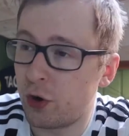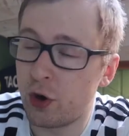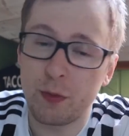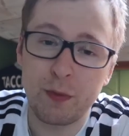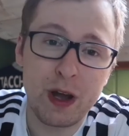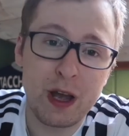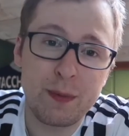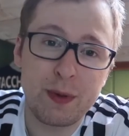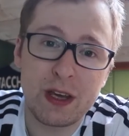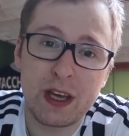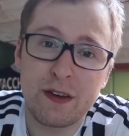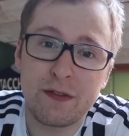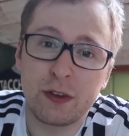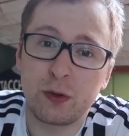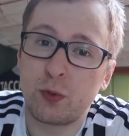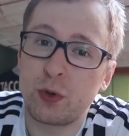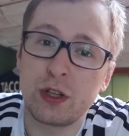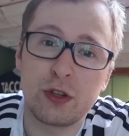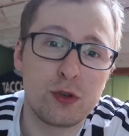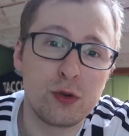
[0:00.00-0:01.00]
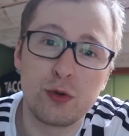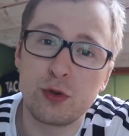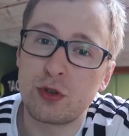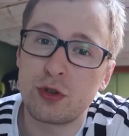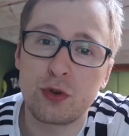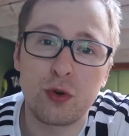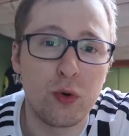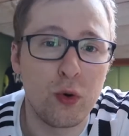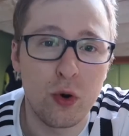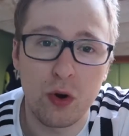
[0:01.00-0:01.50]
Or maybe even we do
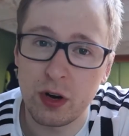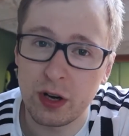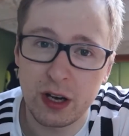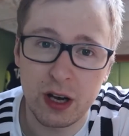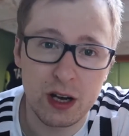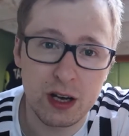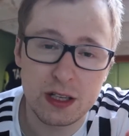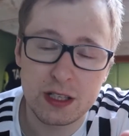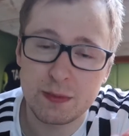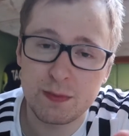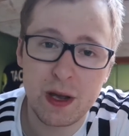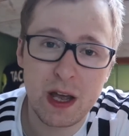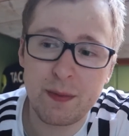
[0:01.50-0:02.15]
score, guys.